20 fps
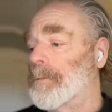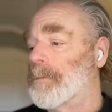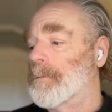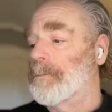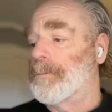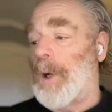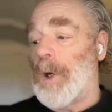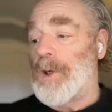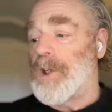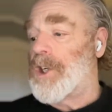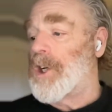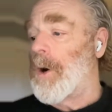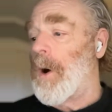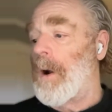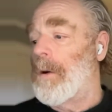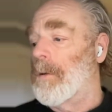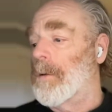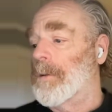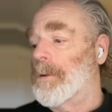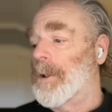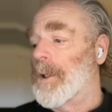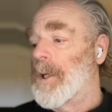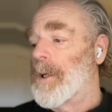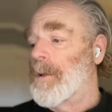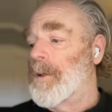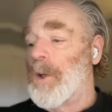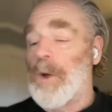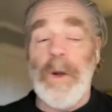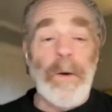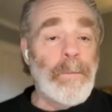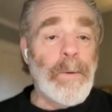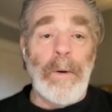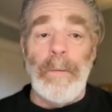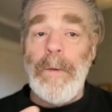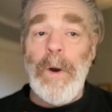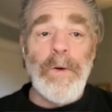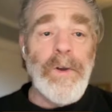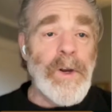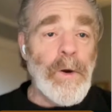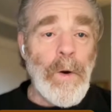post your own. You can
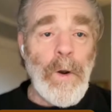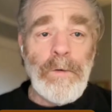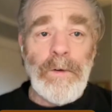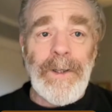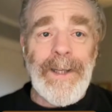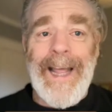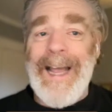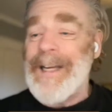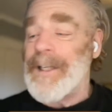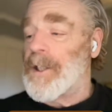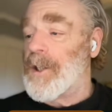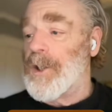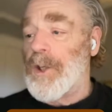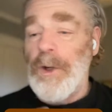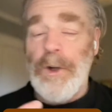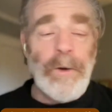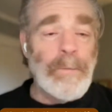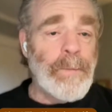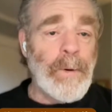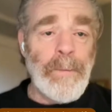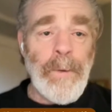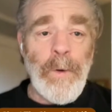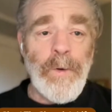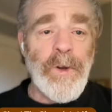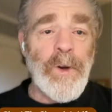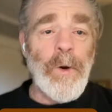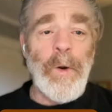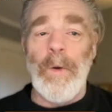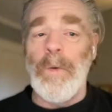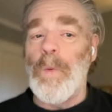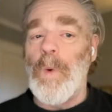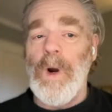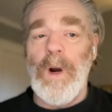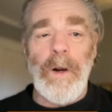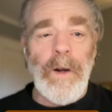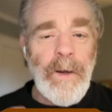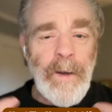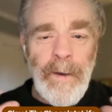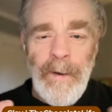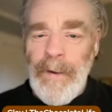promote your own classes. You can promote your own
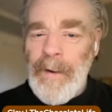work.